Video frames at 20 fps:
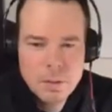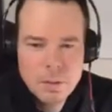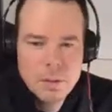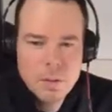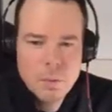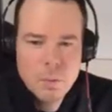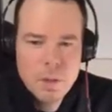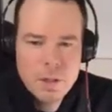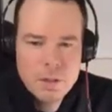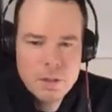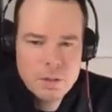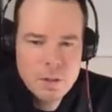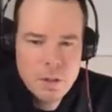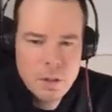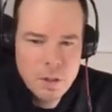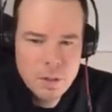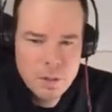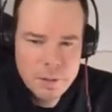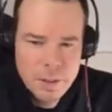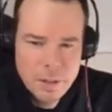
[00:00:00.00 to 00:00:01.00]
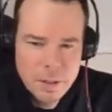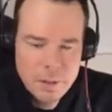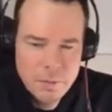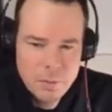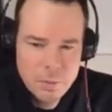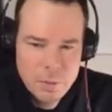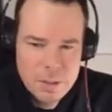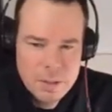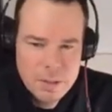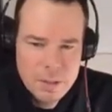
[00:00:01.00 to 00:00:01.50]
What is R
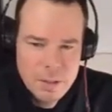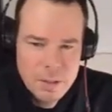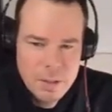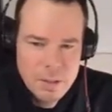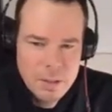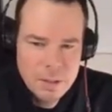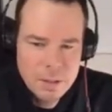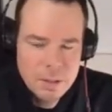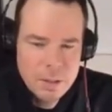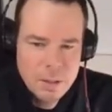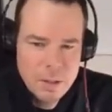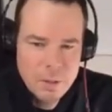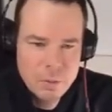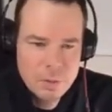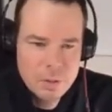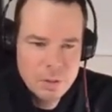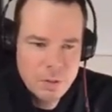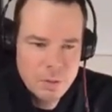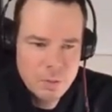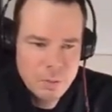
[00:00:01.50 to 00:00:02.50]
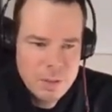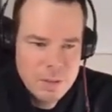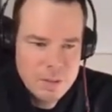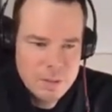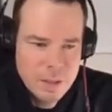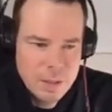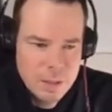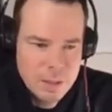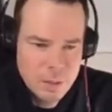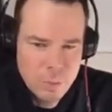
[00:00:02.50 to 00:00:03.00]
-3 T? It was a 3
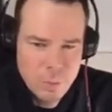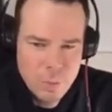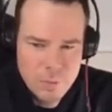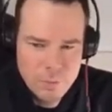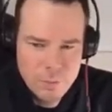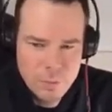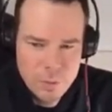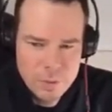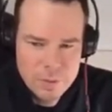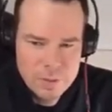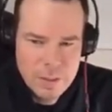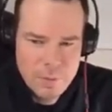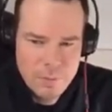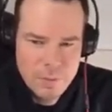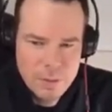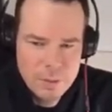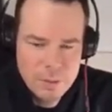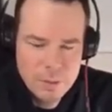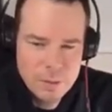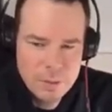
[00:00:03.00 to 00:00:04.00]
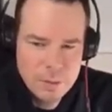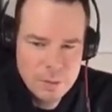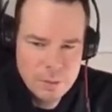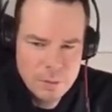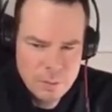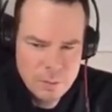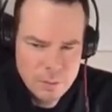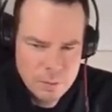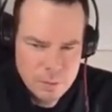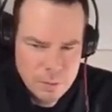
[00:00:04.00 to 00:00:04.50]
cycle, 1, 4, 7,
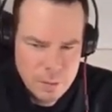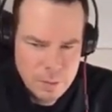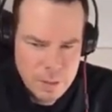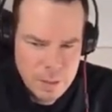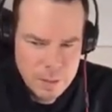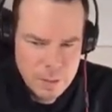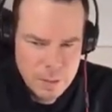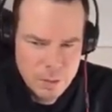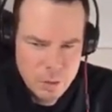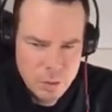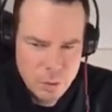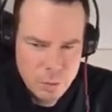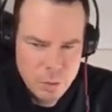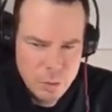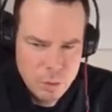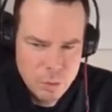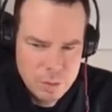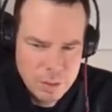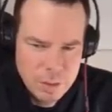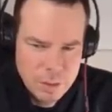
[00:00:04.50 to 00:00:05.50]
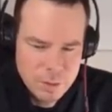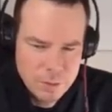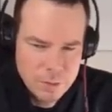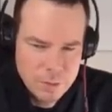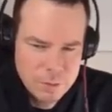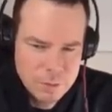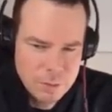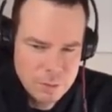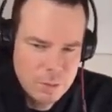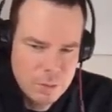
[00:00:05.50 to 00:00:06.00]
and then 2 2
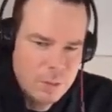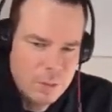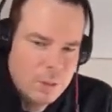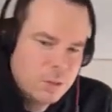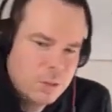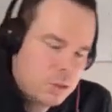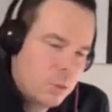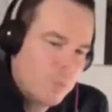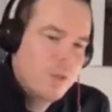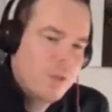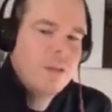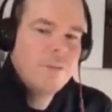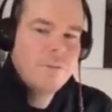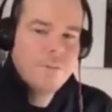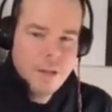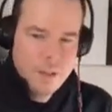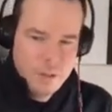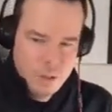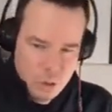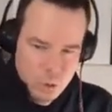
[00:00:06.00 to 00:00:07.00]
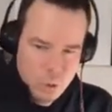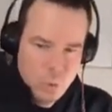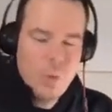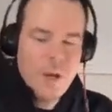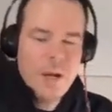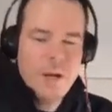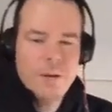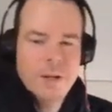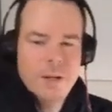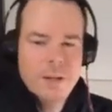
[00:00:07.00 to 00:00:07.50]
cycles. So if I
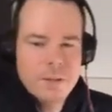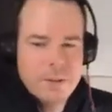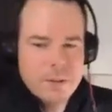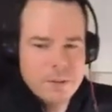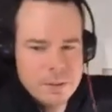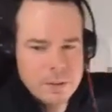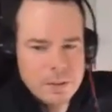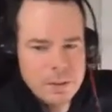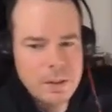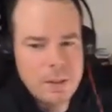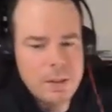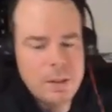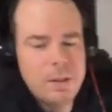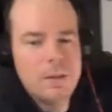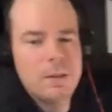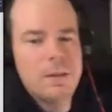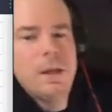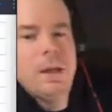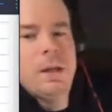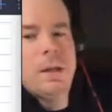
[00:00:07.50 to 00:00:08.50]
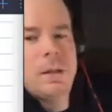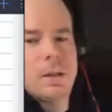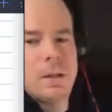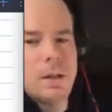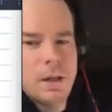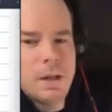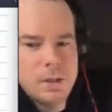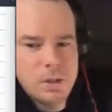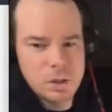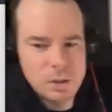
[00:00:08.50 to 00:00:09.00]
square it, then
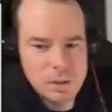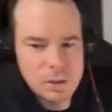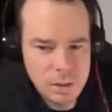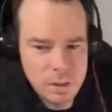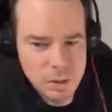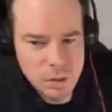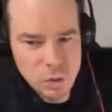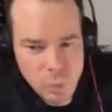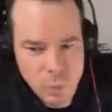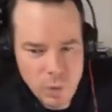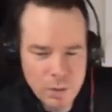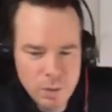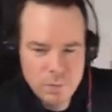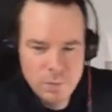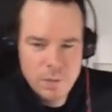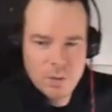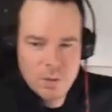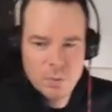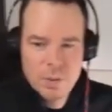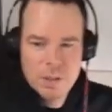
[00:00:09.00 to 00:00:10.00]
I just get the square of the 3